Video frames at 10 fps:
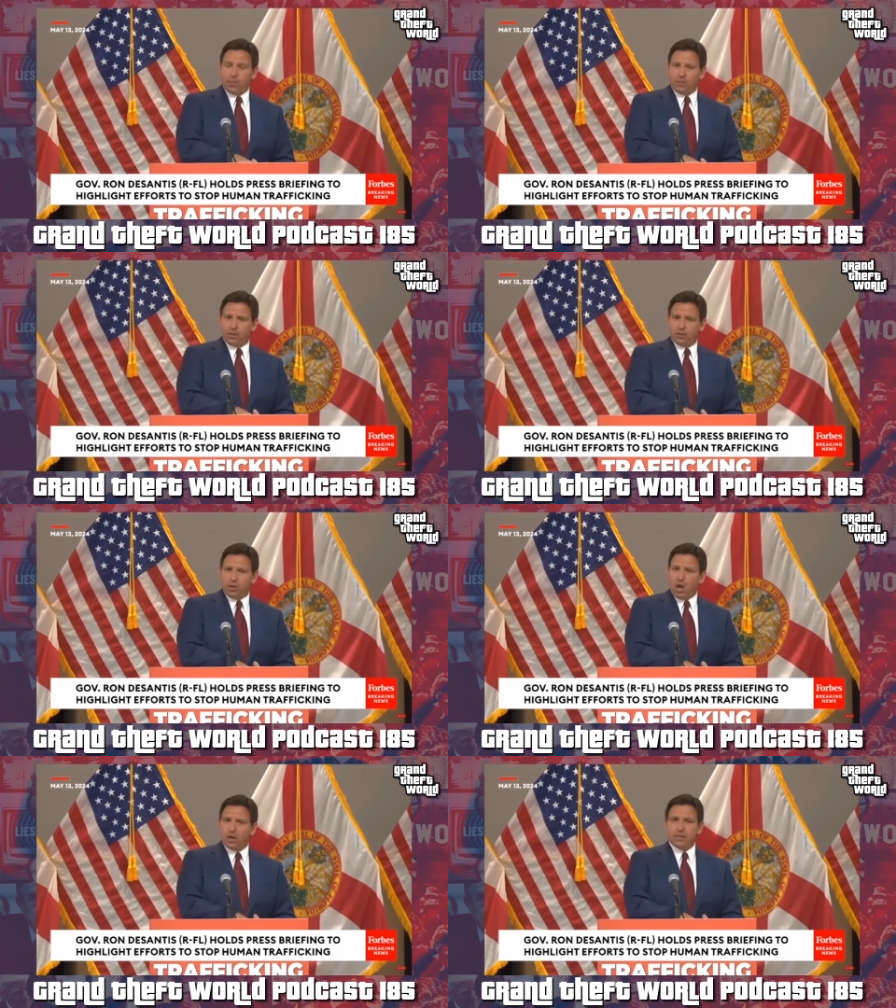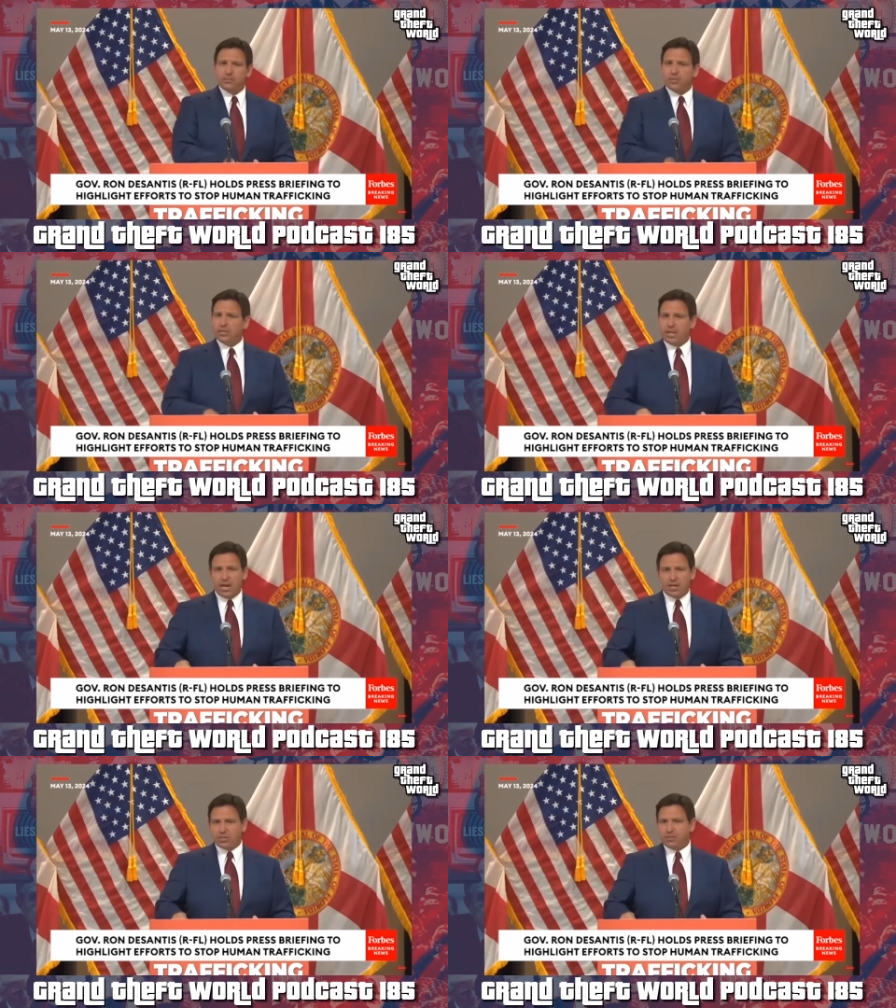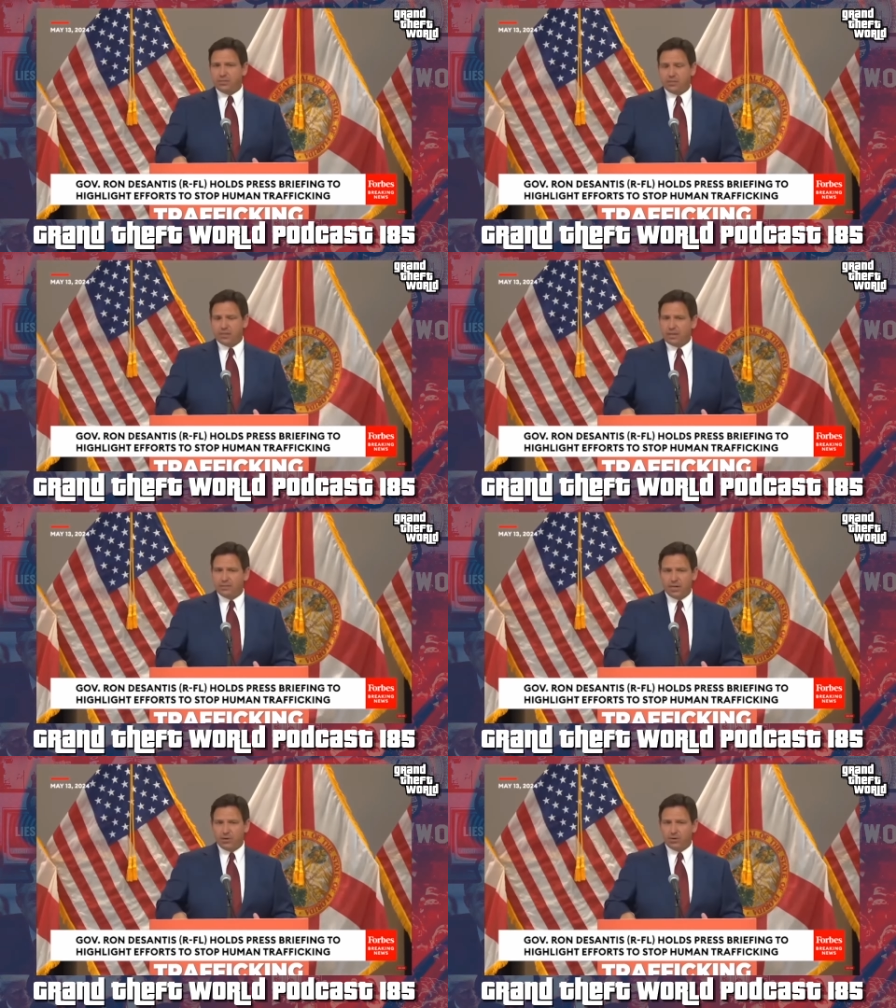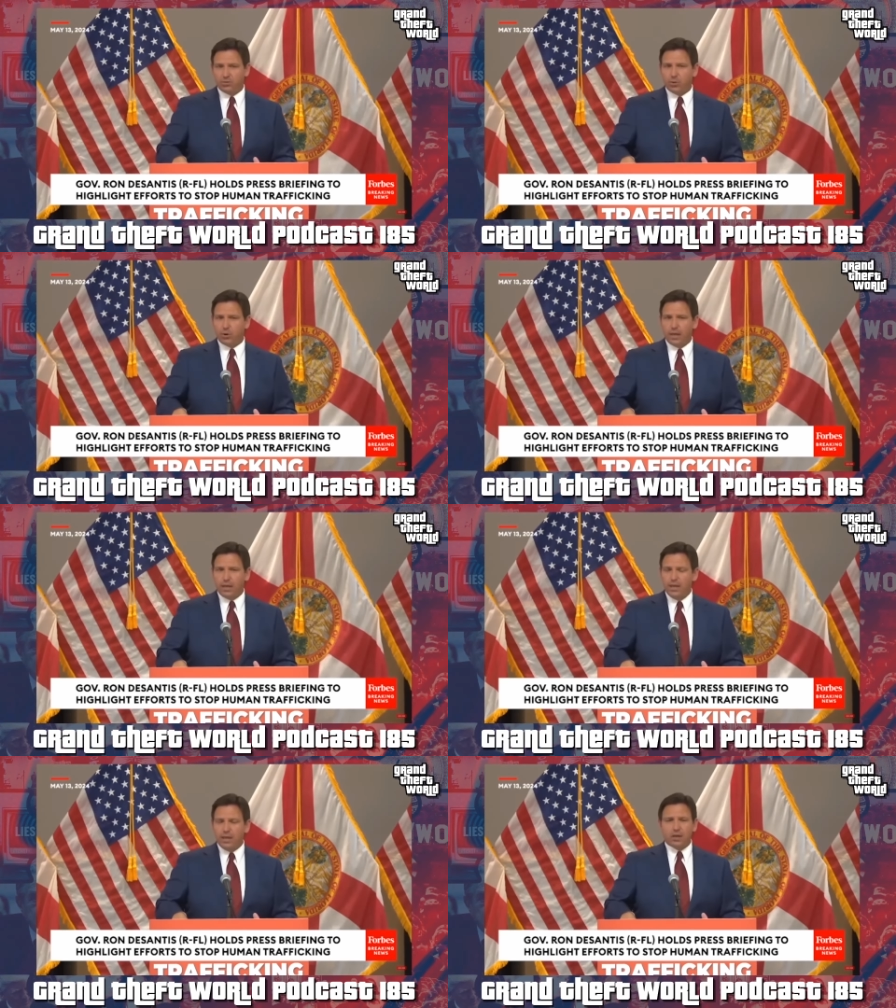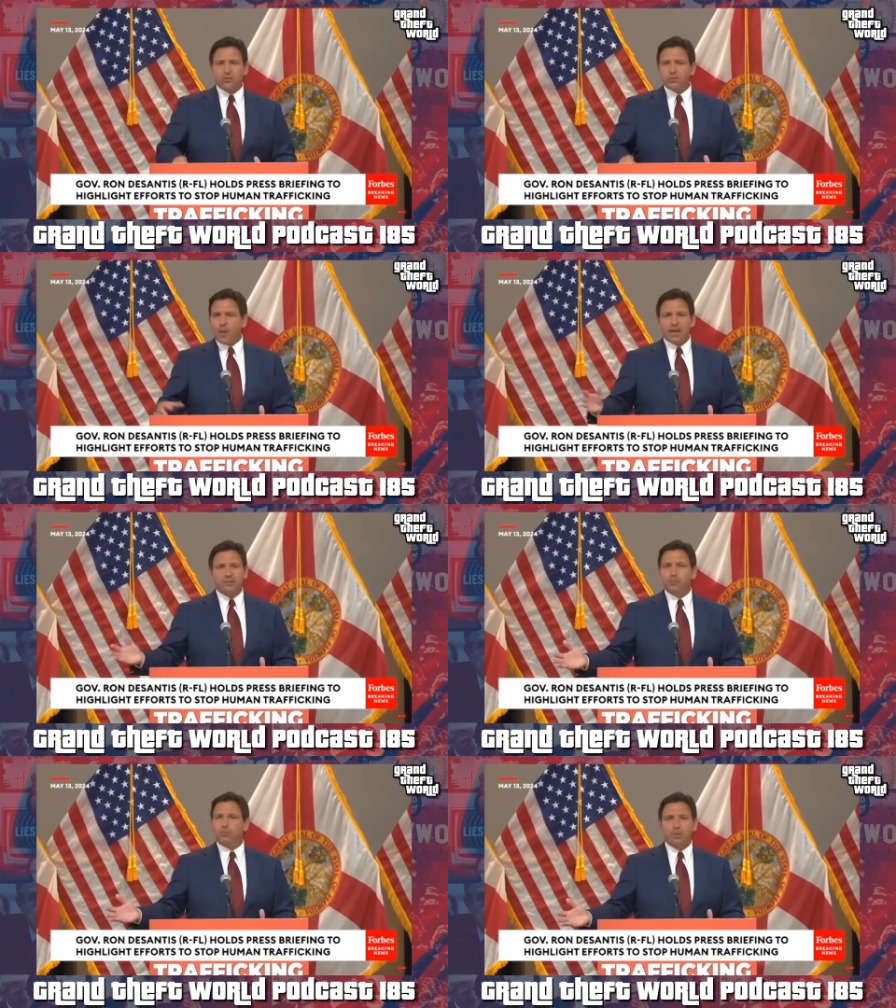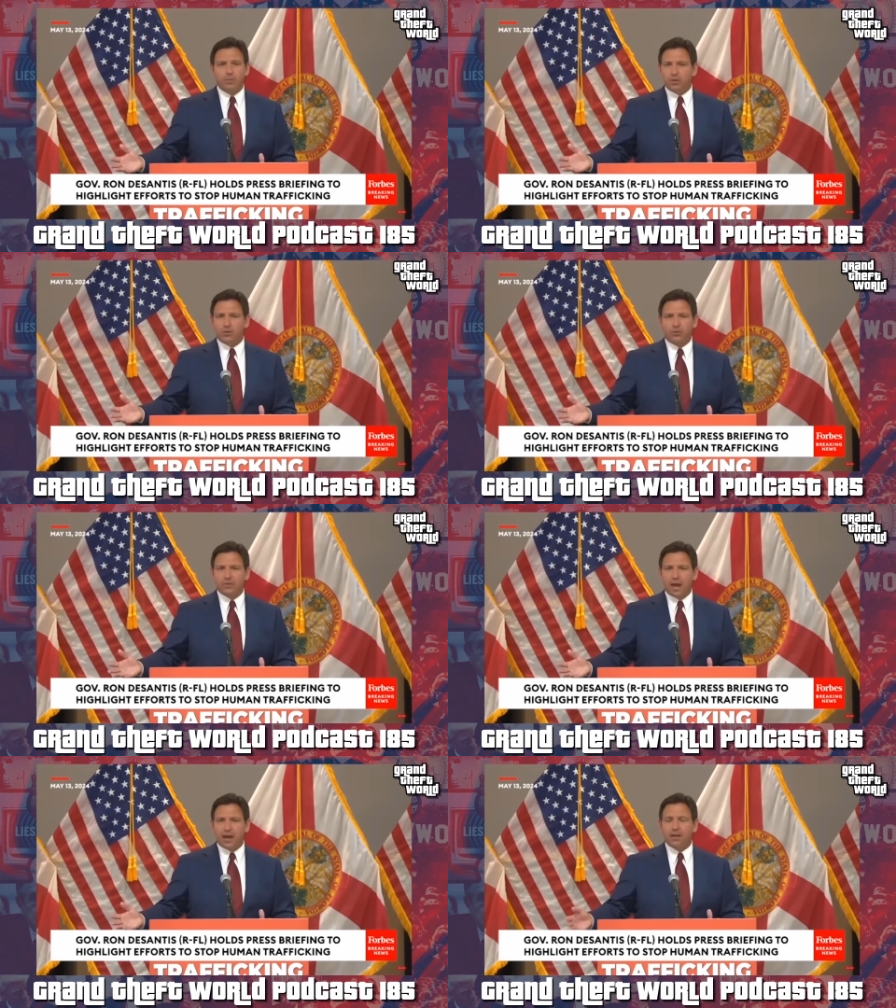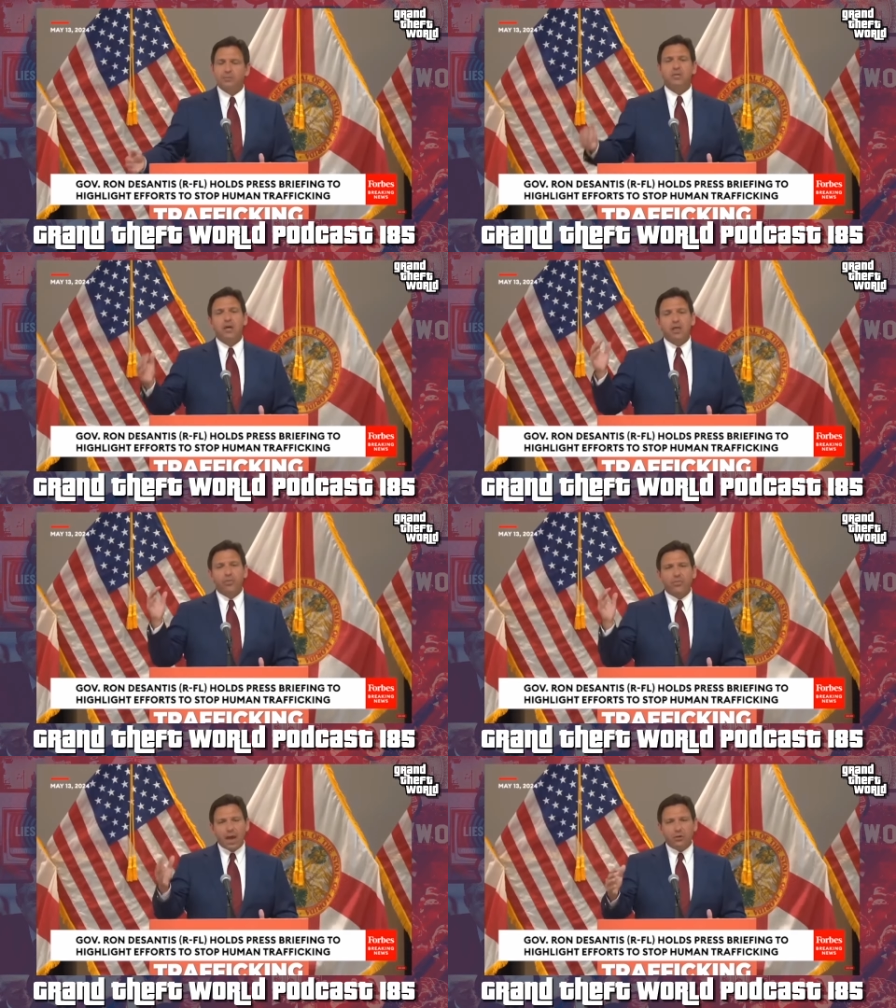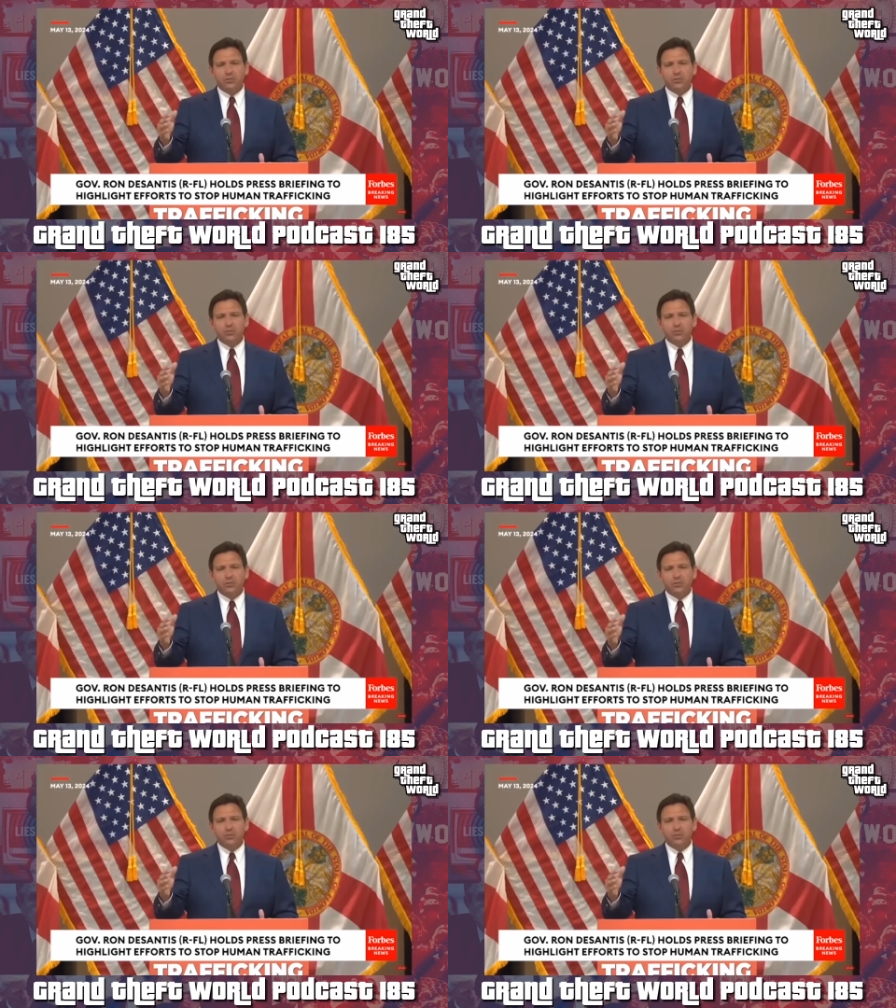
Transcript: the longest connection to that territory. It goes back to biblical times. Thousands.